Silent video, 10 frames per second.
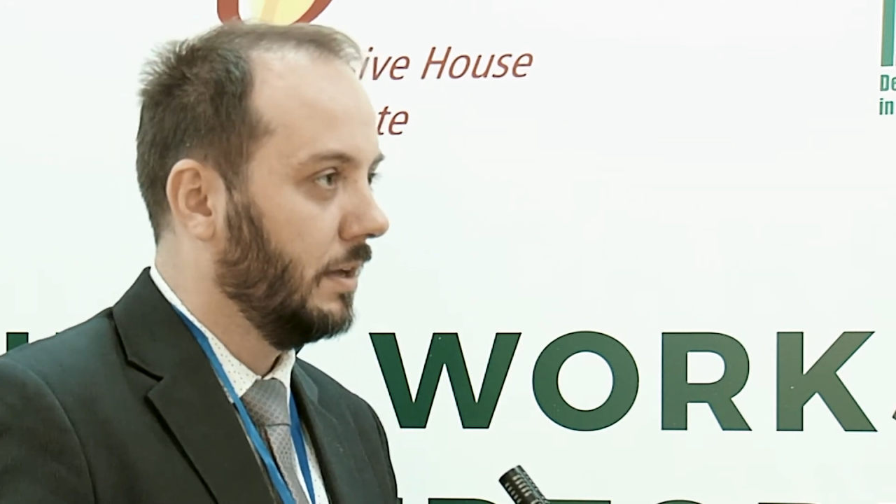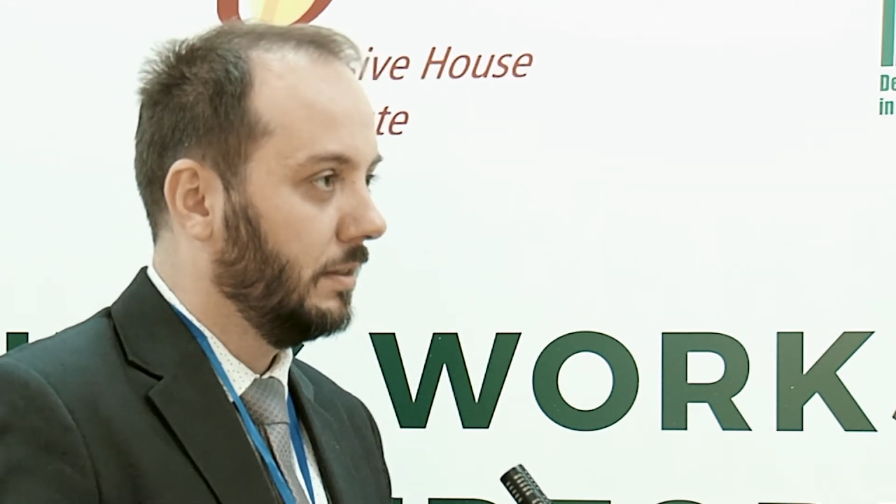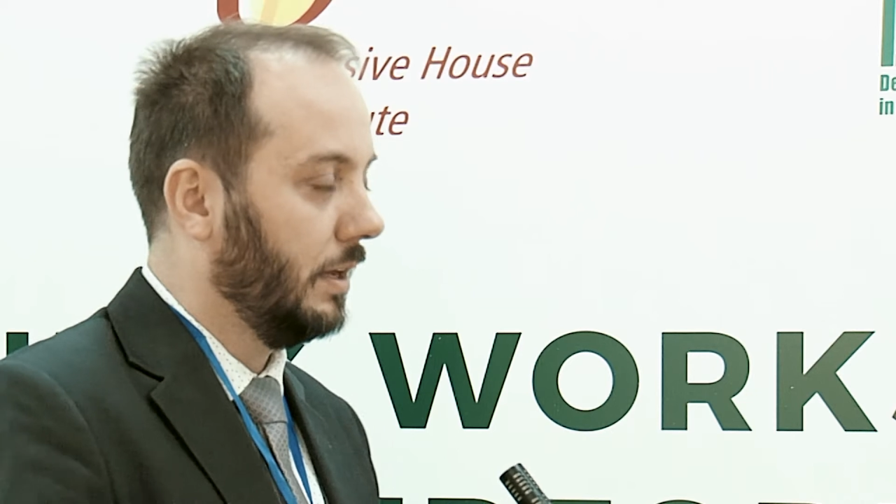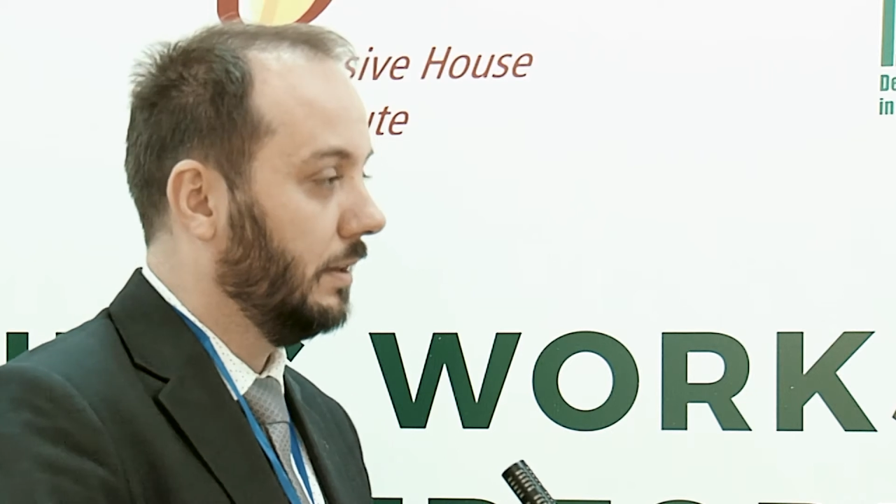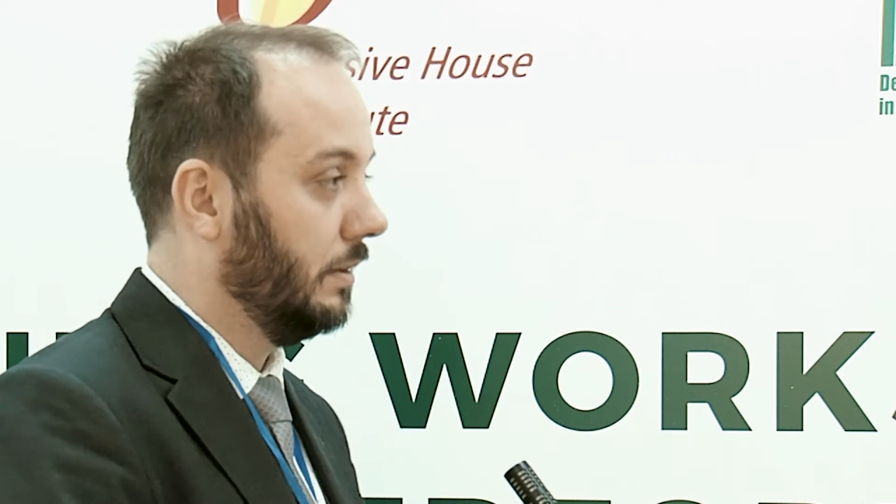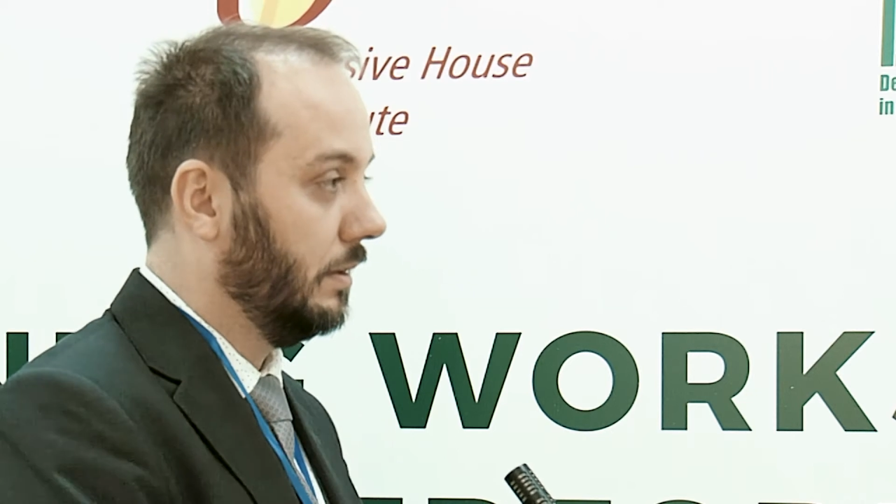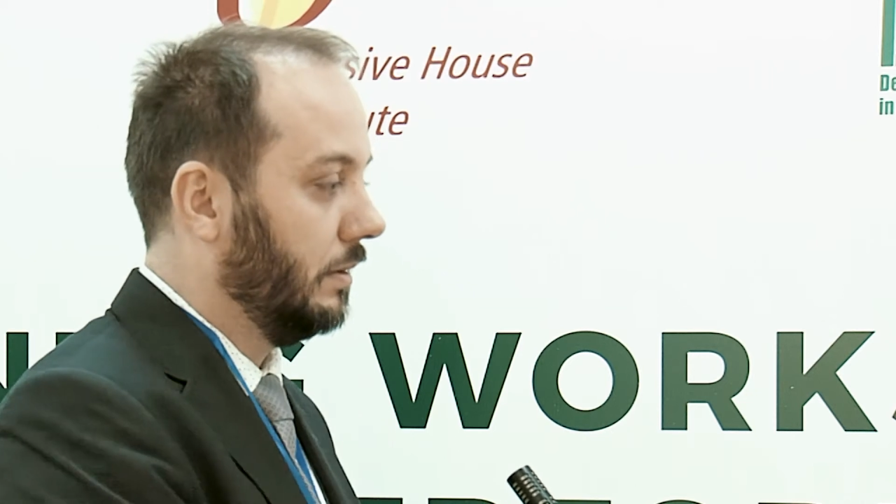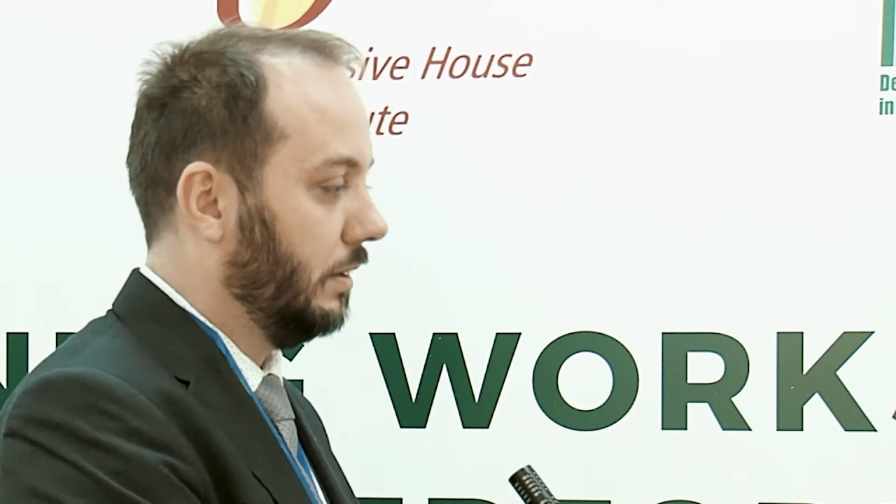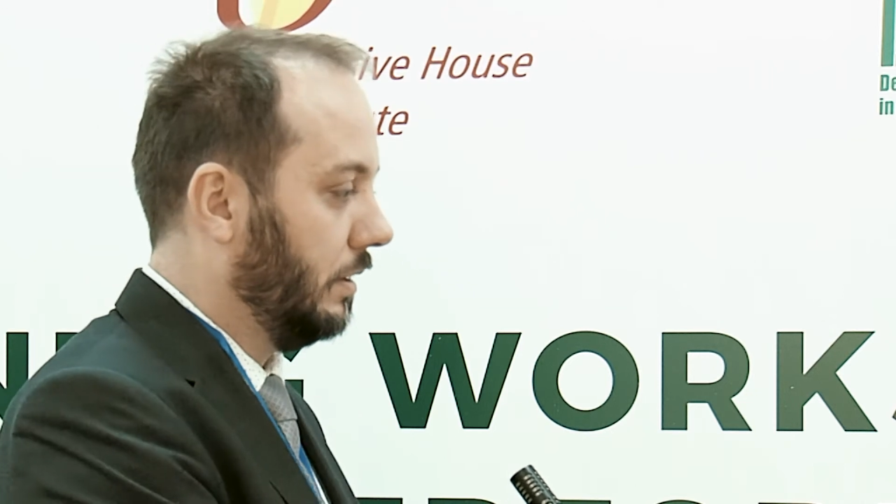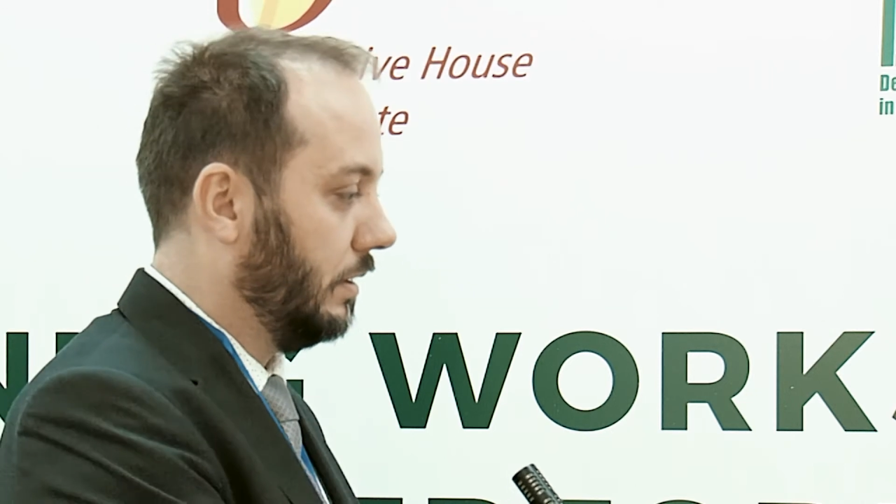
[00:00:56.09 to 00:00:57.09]
Then
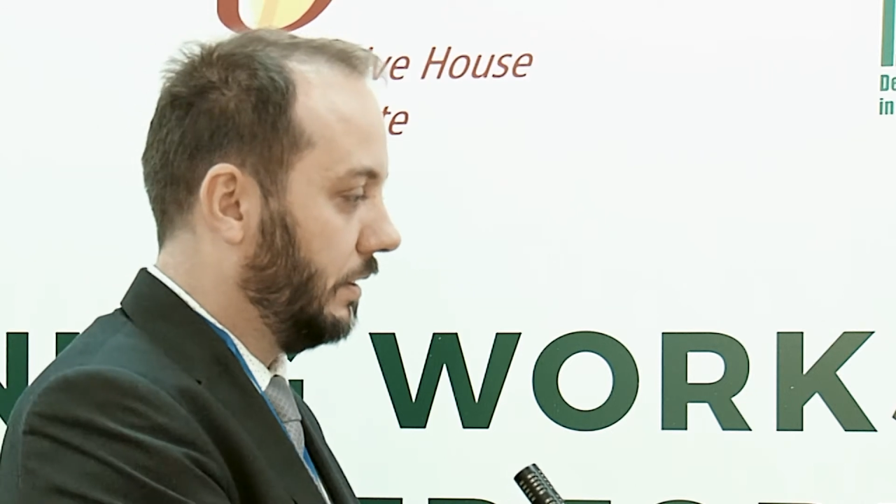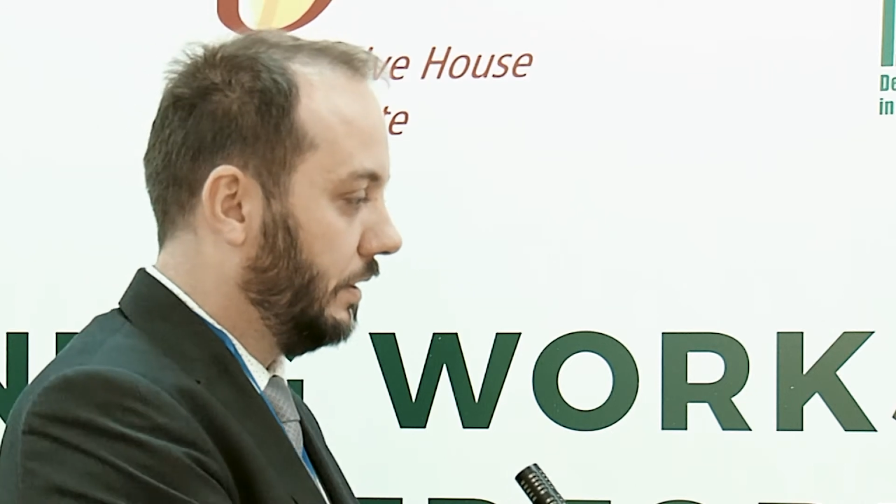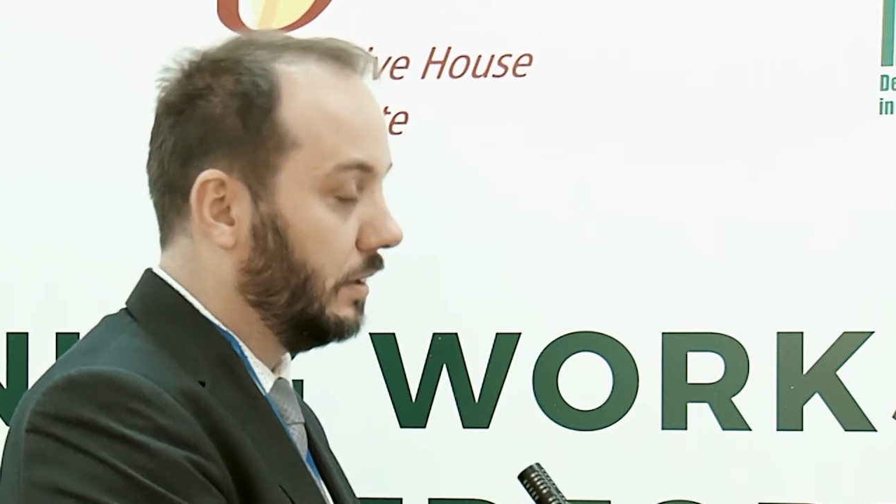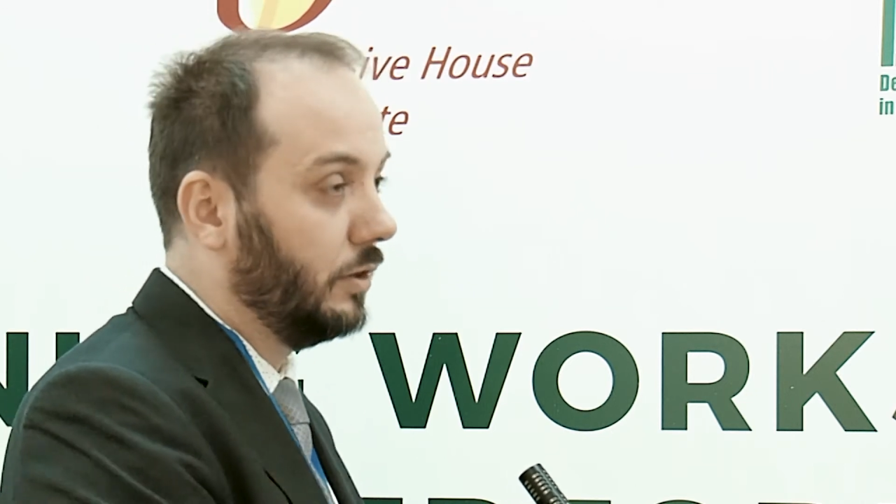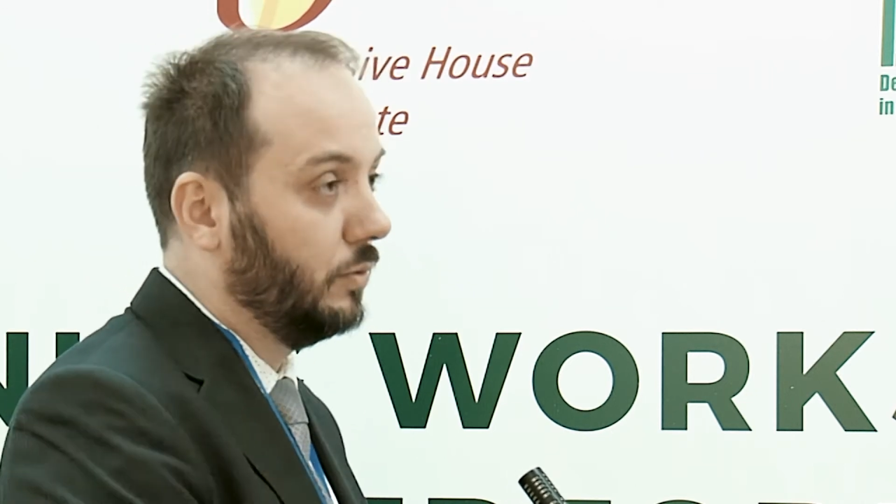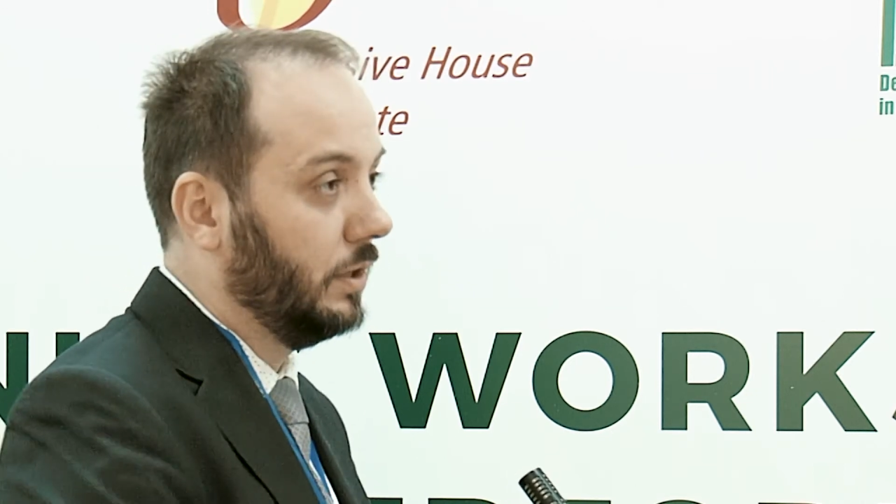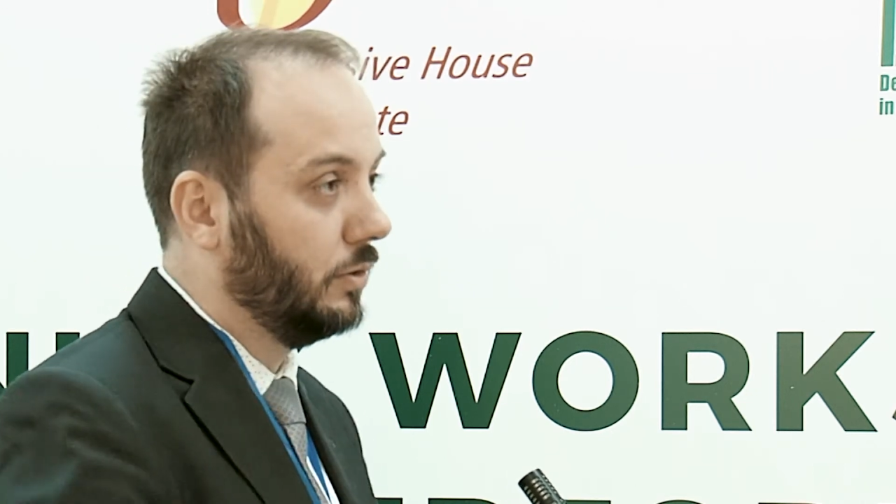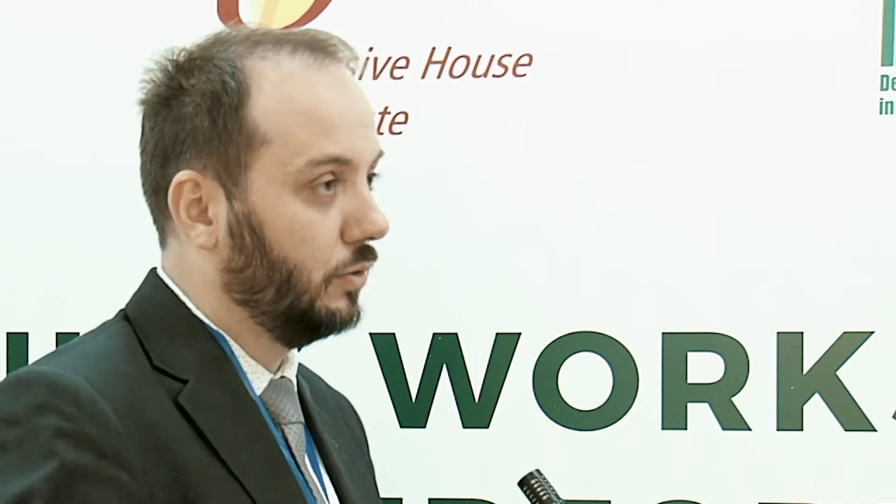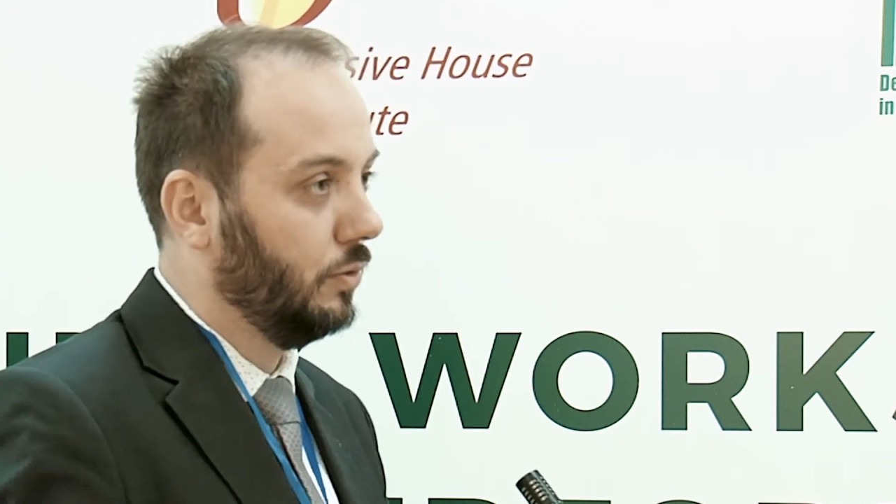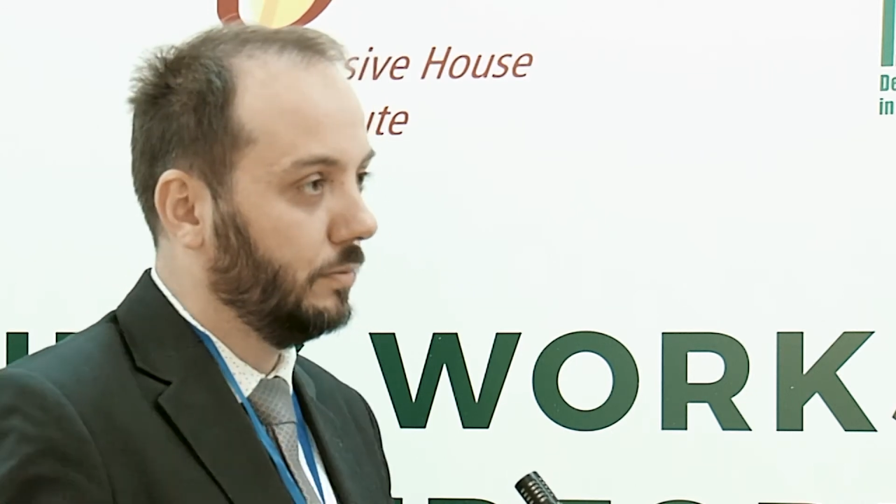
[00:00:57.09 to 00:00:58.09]
here you
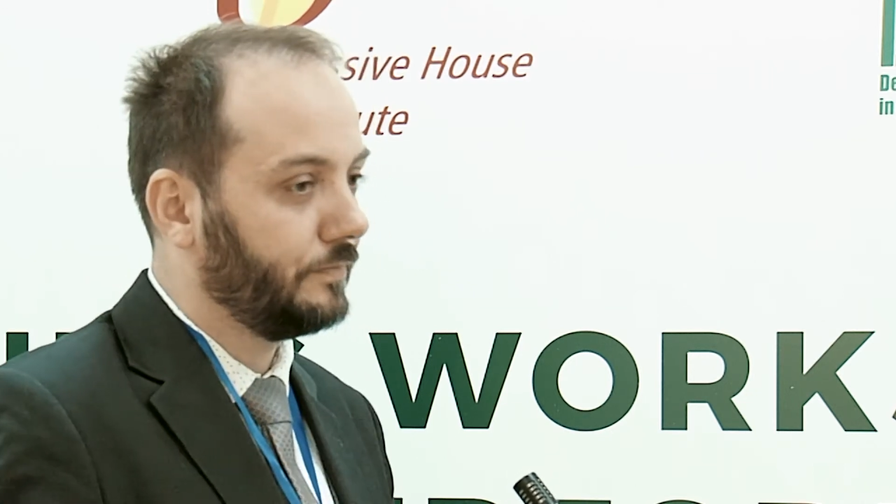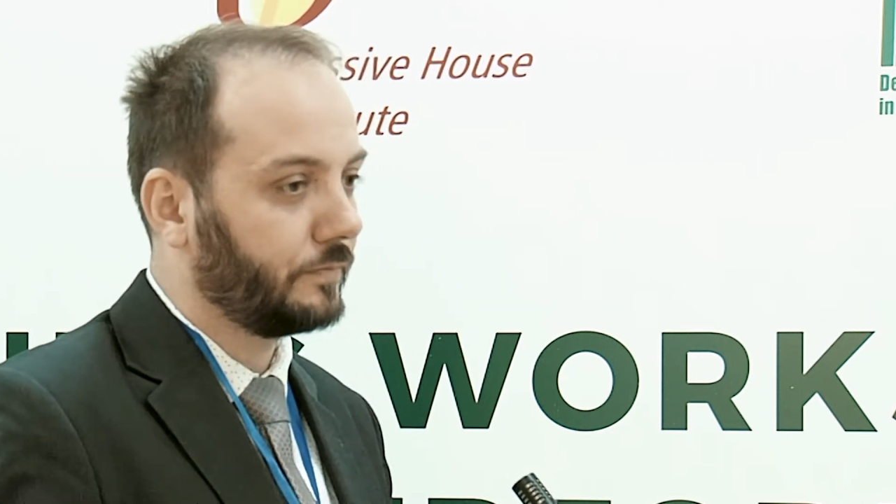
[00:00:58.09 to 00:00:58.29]
need to